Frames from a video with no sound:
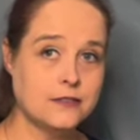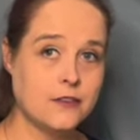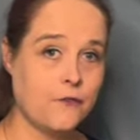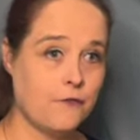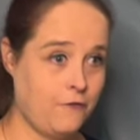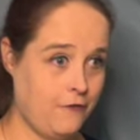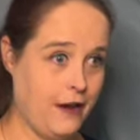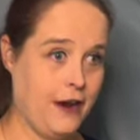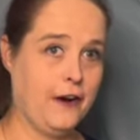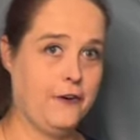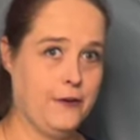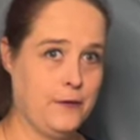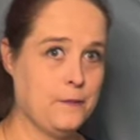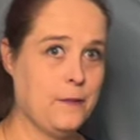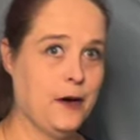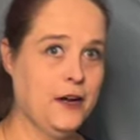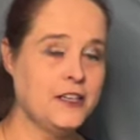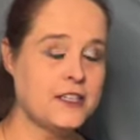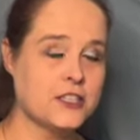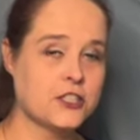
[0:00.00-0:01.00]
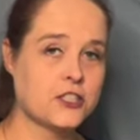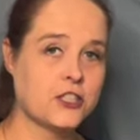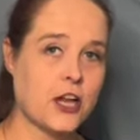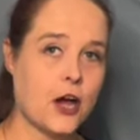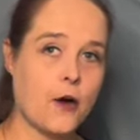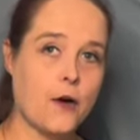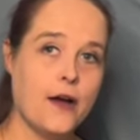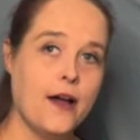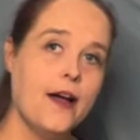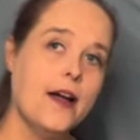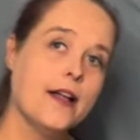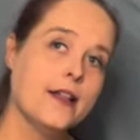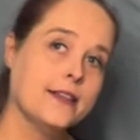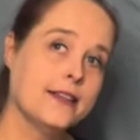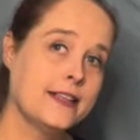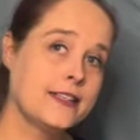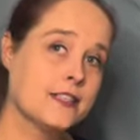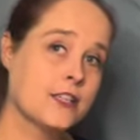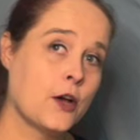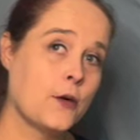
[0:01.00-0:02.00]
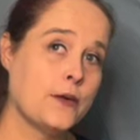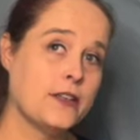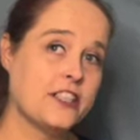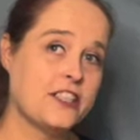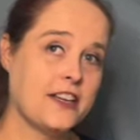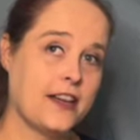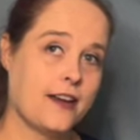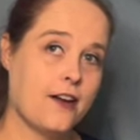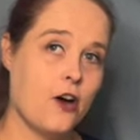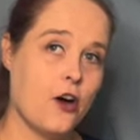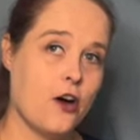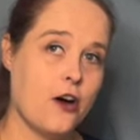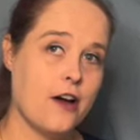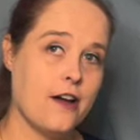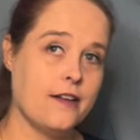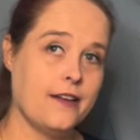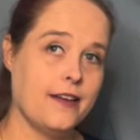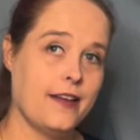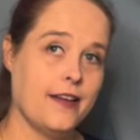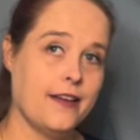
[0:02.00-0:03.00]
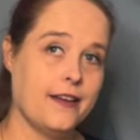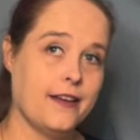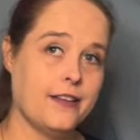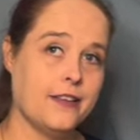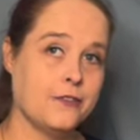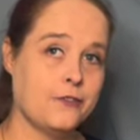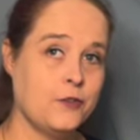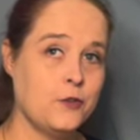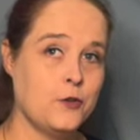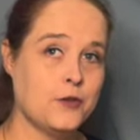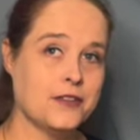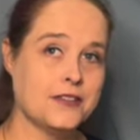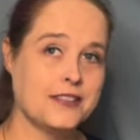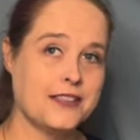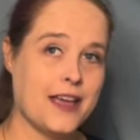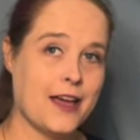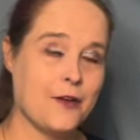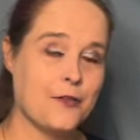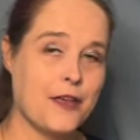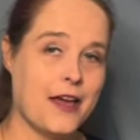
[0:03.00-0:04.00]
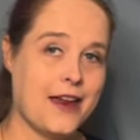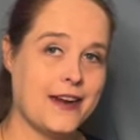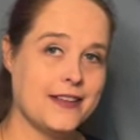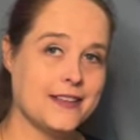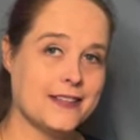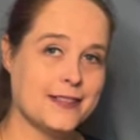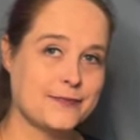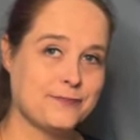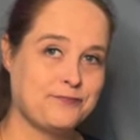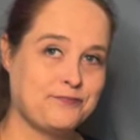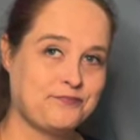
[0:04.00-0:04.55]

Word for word: very much so let's go and check on uh, the food and see how that is